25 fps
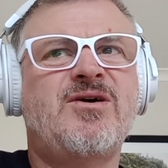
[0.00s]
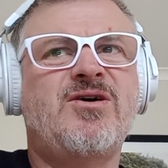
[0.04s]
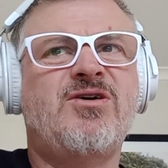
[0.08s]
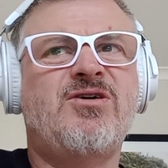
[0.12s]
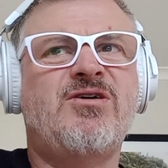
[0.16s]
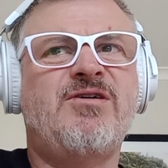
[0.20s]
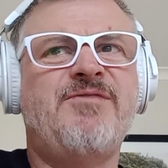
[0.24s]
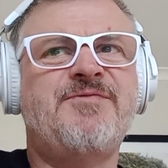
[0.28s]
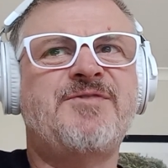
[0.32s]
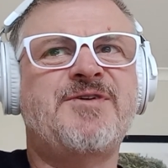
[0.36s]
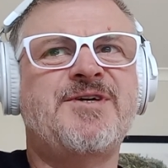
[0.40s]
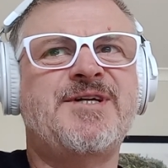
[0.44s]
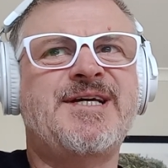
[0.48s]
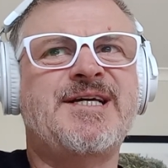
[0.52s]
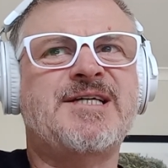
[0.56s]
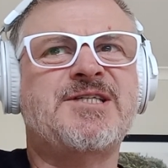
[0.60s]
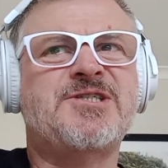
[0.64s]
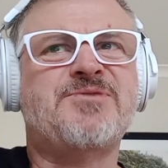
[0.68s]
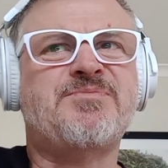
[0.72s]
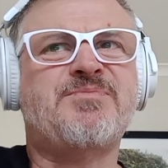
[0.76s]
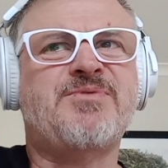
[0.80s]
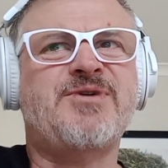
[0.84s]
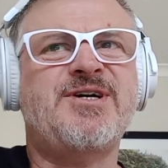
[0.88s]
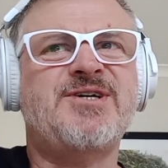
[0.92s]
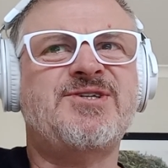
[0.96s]
often
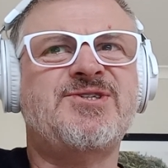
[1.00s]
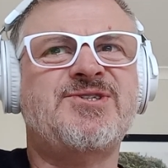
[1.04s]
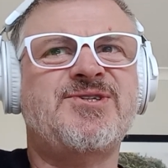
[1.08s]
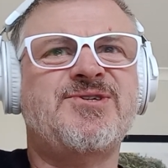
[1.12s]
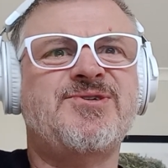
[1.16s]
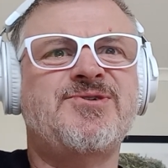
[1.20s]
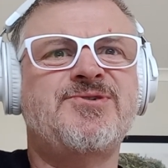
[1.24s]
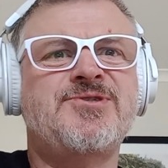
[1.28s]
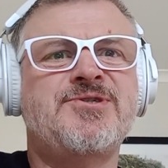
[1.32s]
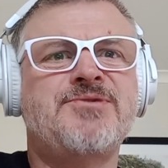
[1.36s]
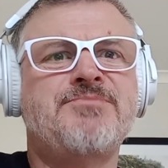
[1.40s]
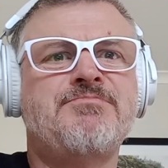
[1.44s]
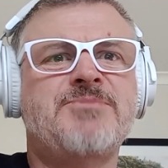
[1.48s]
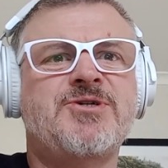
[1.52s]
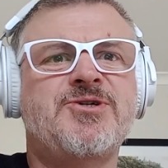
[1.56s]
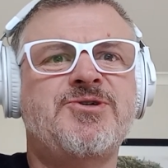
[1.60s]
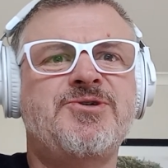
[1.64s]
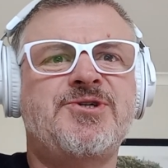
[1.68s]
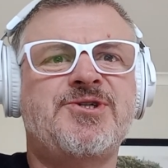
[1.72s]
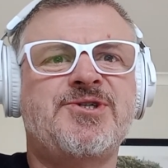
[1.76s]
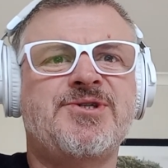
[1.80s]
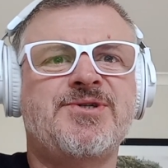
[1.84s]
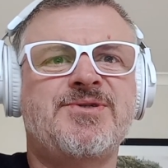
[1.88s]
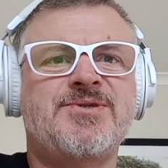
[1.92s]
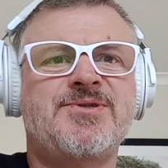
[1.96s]
express those
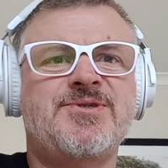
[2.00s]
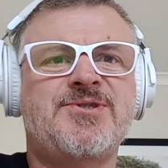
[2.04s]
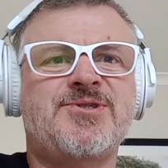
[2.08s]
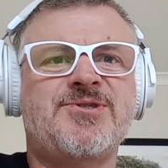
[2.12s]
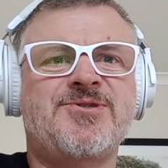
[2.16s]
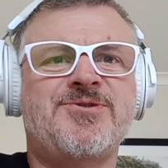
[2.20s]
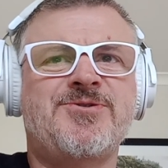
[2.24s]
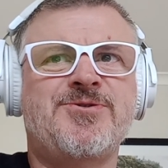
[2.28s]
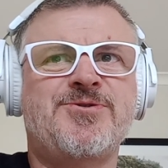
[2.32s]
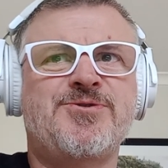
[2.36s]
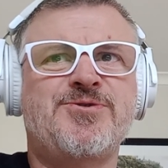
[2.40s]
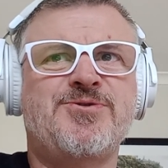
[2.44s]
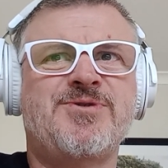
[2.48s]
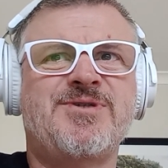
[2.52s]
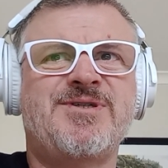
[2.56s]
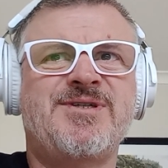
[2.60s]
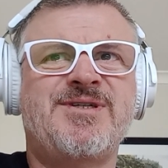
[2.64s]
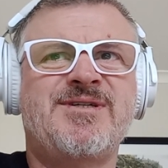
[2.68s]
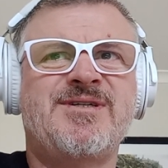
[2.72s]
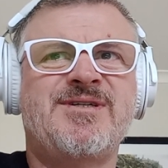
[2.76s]
emotions, so